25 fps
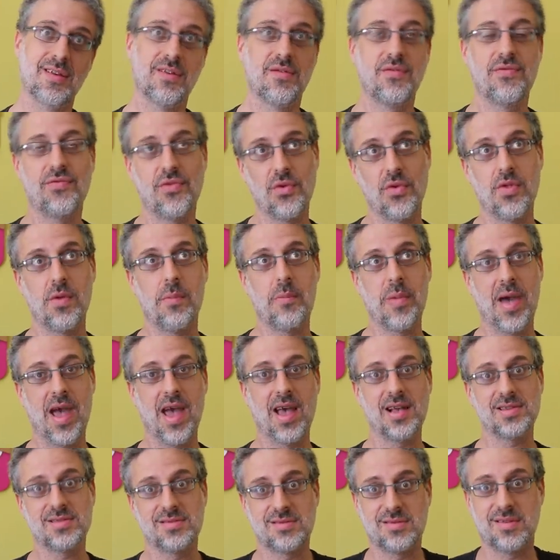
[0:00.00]
for the
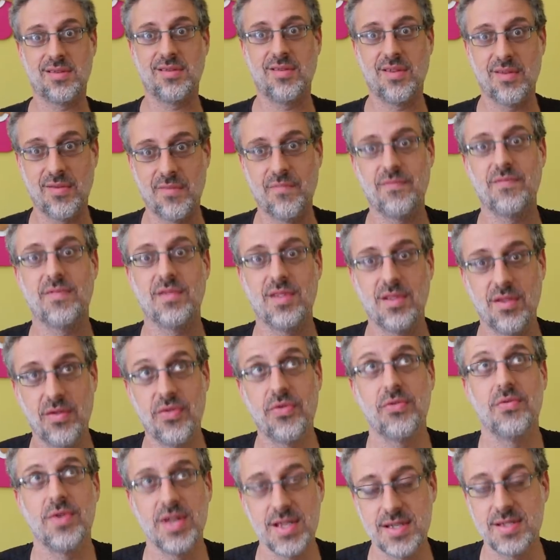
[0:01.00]
past
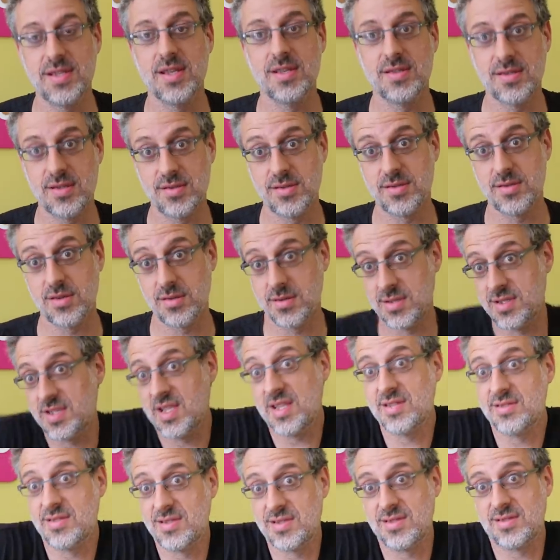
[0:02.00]
3 seasons,
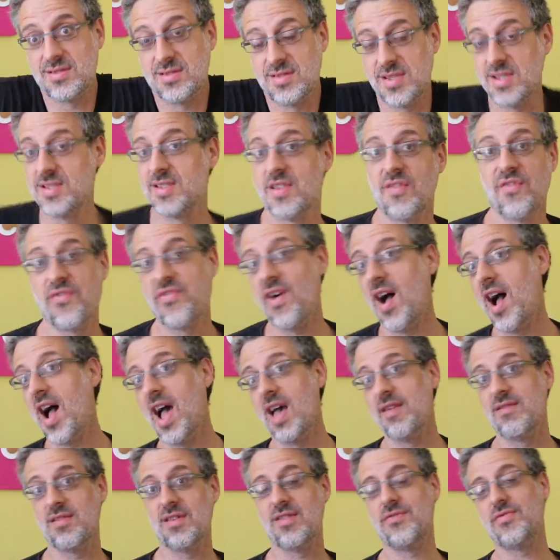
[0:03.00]
since season
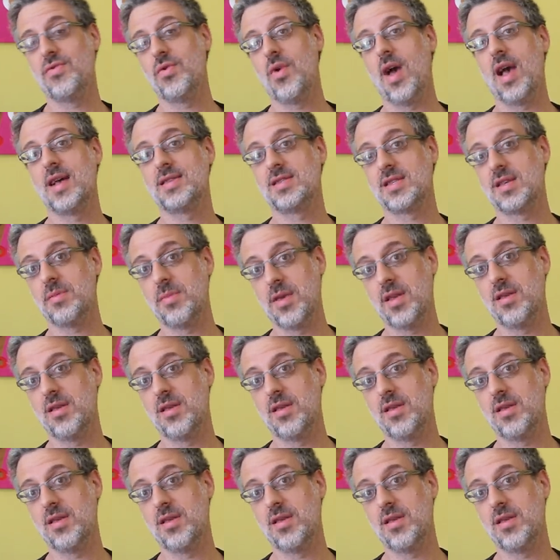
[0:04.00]
5 if you ask